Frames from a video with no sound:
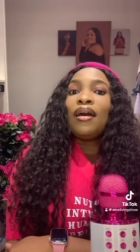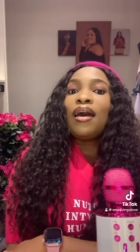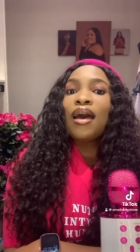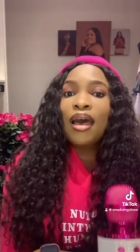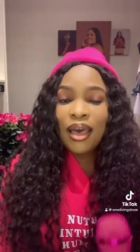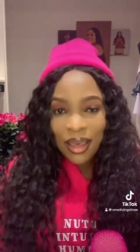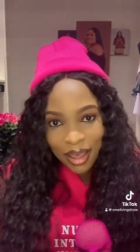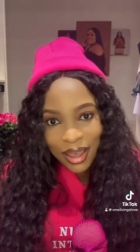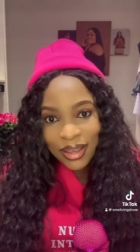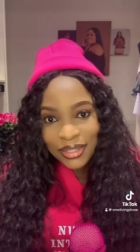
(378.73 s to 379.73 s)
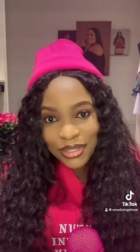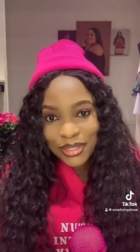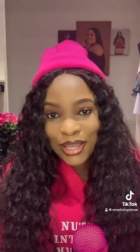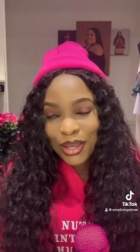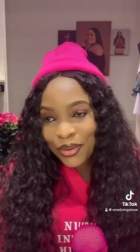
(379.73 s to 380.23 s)
aha uh -huh.
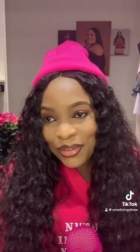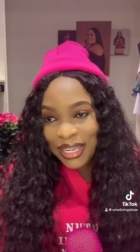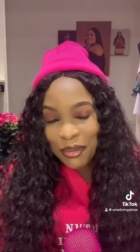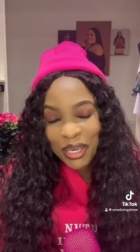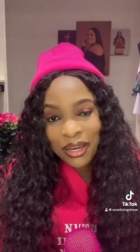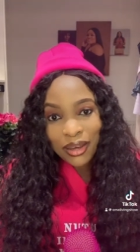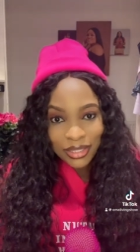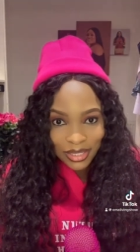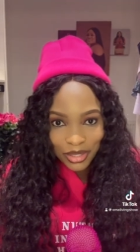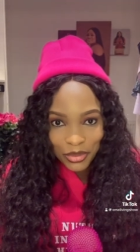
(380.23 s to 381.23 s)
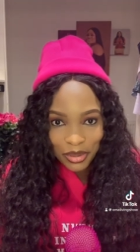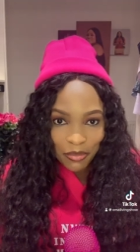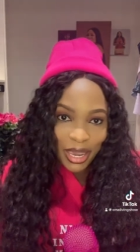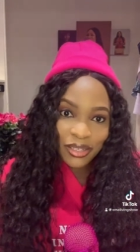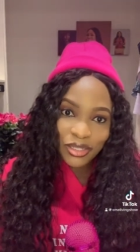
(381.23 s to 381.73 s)
so let me continue with
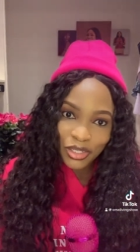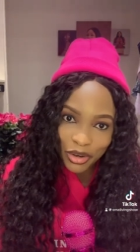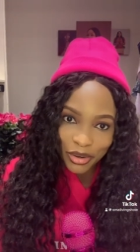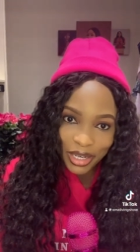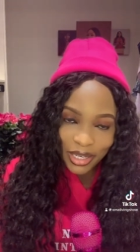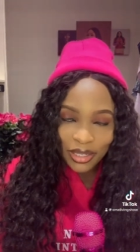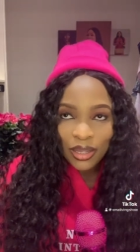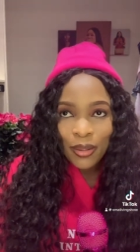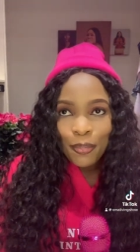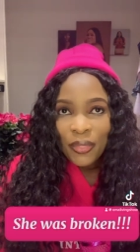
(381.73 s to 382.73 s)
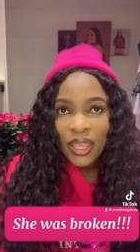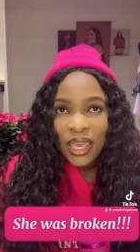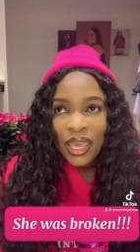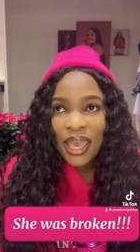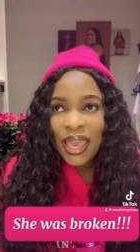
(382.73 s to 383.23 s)
my story
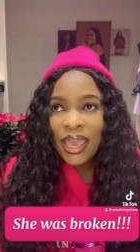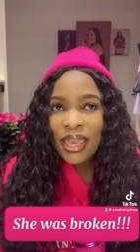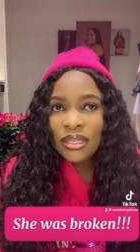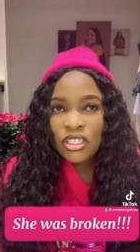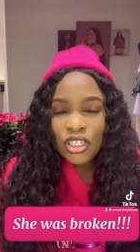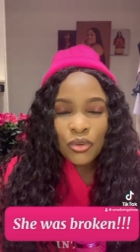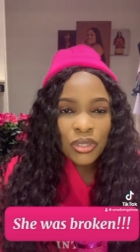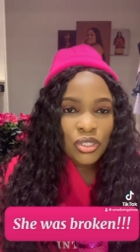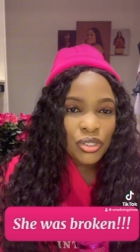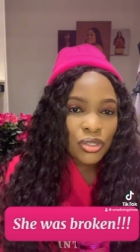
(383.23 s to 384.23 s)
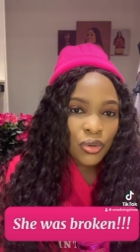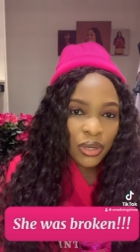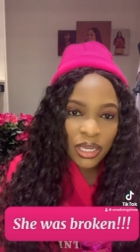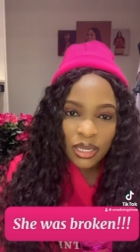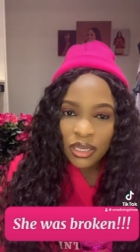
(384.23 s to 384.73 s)
and she was just
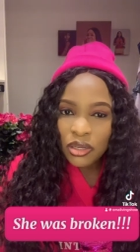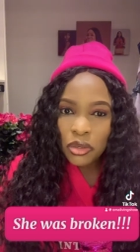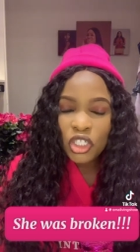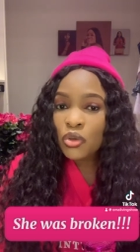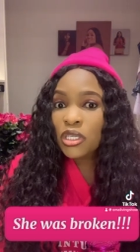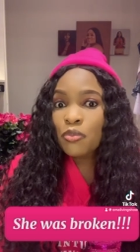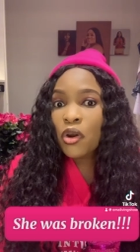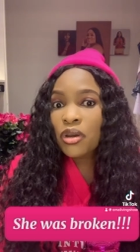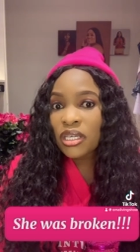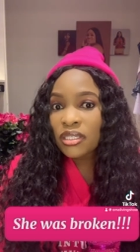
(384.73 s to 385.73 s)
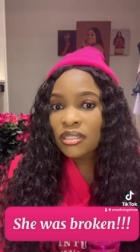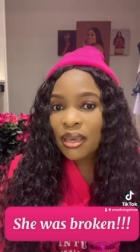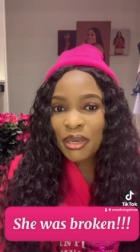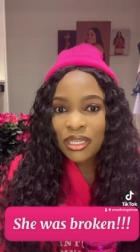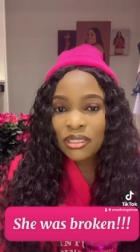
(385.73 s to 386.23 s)
going you know she was broken i
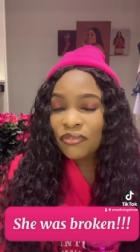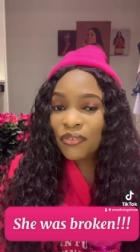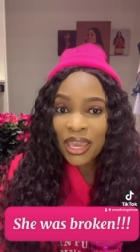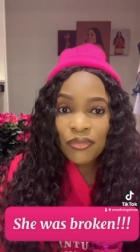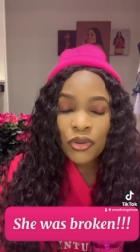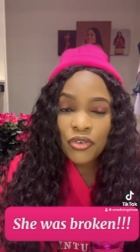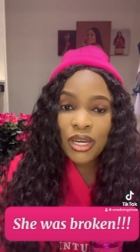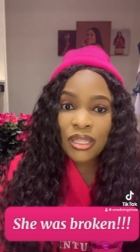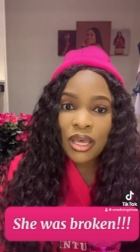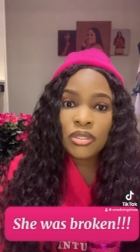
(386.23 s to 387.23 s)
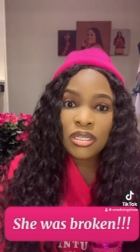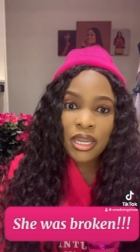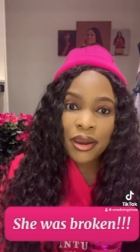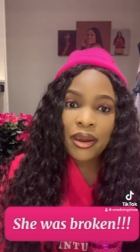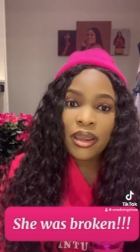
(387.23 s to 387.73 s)
mean 500,000
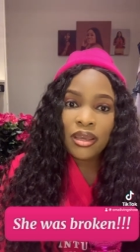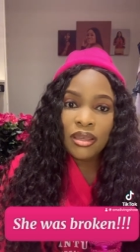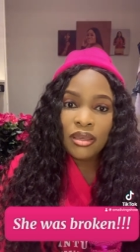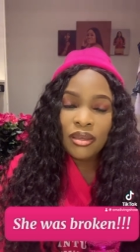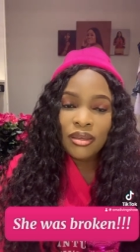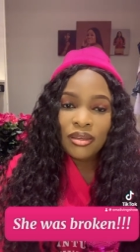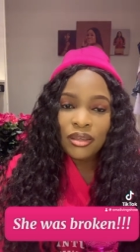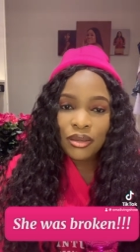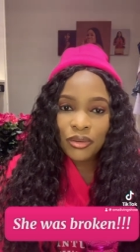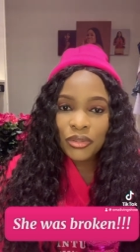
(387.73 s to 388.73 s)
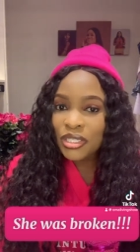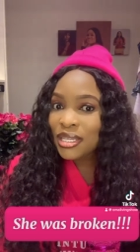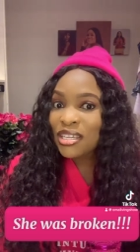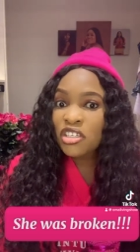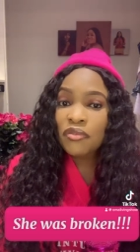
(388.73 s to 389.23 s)
naira you know she
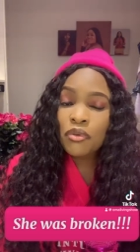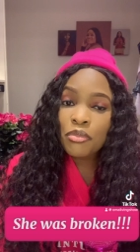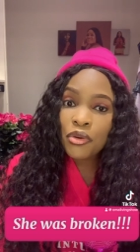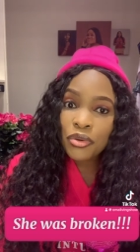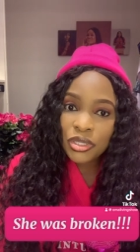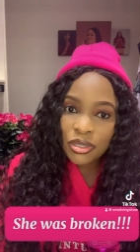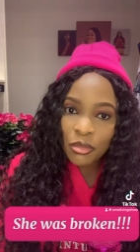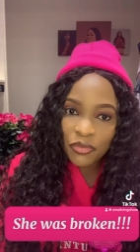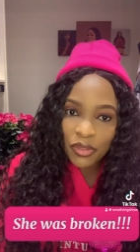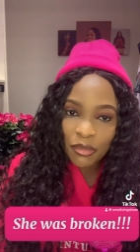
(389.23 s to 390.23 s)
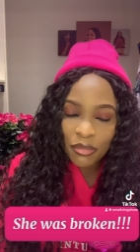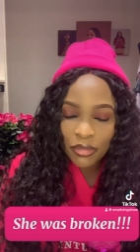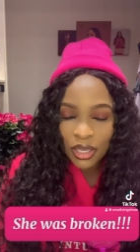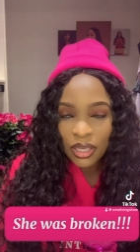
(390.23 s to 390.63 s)
said she even borrowed some of them